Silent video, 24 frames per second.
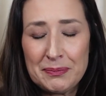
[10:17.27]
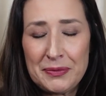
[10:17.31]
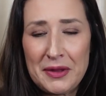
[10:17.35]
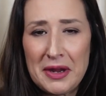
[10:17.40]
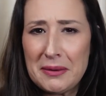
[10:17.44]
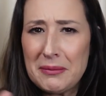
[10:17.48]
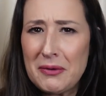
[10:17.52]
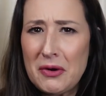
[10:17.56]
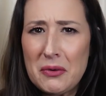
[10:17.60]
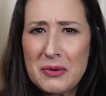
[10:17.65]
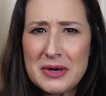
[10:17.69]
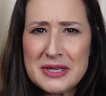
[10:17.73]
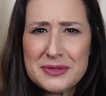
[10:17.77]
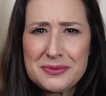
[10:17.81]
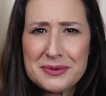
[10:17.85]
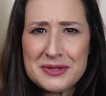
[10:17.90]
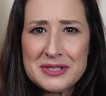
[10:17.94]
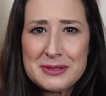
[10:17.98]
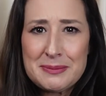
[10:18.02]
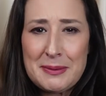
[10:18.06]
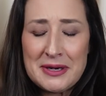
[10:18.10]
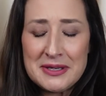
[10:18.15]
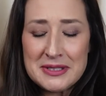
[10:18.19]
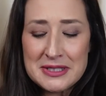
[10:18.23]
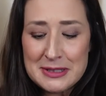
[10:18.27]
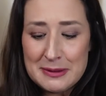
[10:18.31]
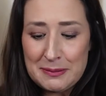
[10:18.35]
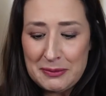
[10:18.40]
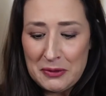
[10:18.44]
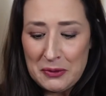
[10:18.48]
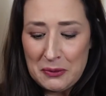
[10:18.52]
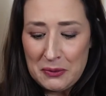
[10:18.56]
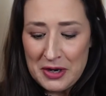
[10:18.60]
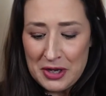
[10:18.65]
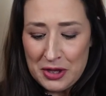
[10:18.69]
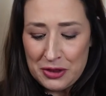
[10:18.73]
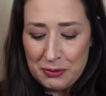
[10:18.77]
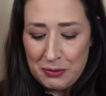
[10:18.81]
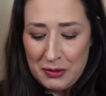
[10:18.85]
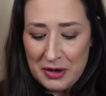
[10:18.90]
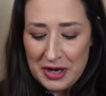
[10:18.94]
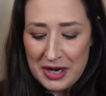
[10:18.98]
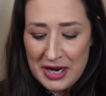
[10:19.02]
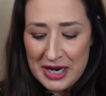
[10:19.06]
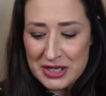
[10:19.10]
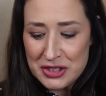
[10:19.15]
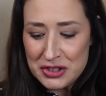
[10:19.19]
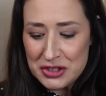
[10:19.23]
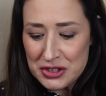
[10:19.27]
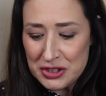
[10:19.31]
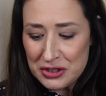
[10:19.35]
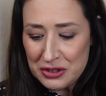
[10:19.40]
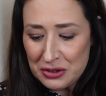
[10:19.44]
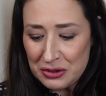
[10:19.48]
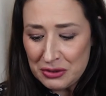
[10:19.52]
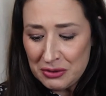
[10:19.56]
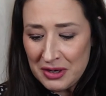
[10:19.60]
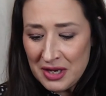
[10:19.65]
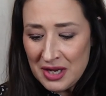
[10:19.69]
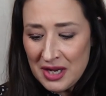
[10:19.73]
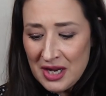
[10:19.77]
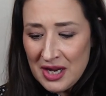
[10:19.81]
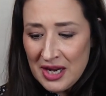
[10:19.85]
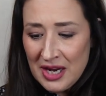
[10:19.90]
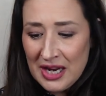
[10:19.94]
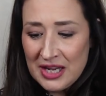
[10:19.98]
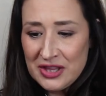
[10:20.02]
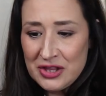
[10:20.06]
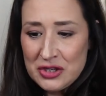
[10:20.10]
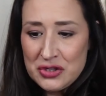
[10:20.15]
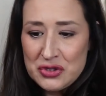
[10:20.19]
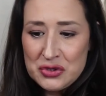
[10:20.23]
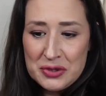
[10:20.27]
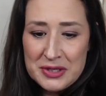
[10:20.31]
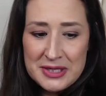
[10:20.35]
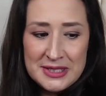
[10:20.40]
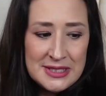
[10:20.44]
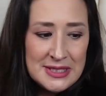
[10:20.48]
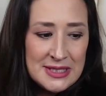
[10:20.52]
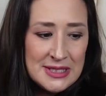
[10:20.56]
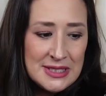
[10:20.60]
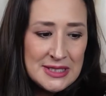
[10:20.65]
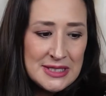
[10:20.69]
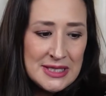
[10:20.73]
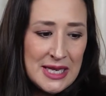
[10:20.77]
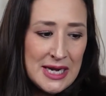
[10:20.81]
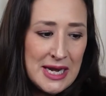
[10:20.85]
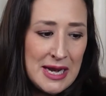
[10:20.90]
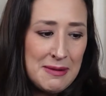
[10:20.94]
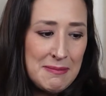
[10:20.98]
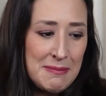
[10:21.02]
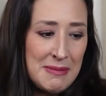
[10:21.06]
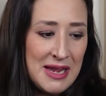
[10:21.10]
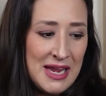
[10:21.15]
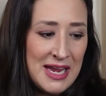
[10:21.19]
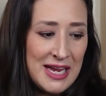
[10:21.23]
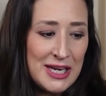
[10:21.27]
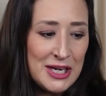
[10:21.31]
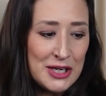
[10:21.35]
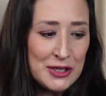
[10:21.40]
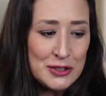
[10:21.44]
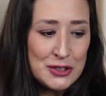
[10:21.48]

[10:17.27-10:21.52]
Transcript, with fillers: I'm always responsible with what I do and the choices that I make.